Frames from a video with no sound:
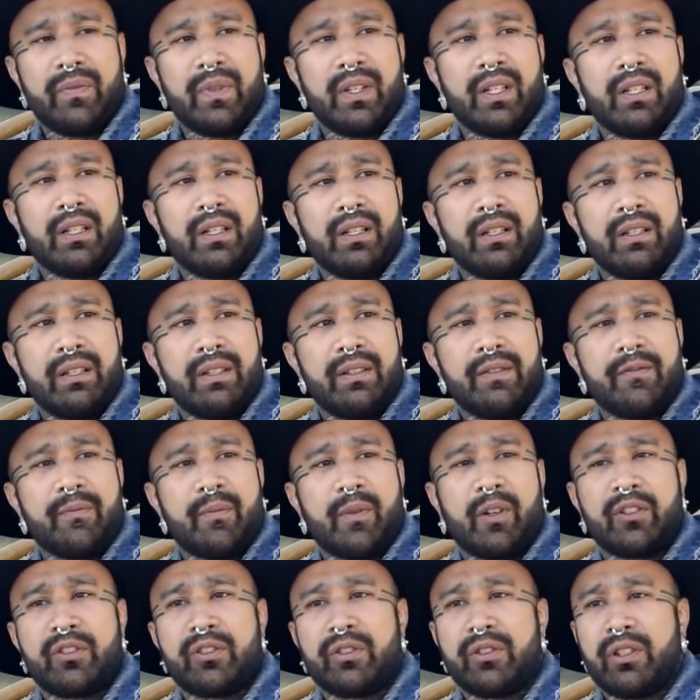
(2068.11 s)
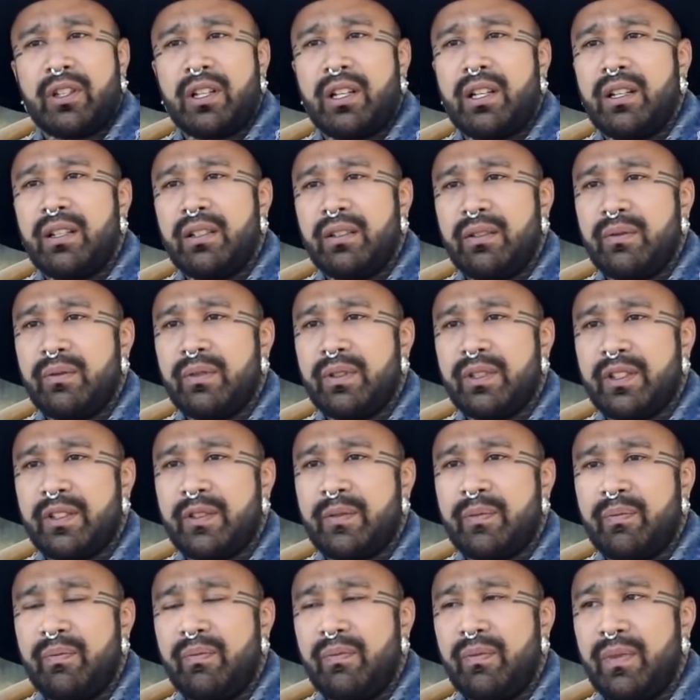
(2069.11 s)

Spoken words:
if martial law was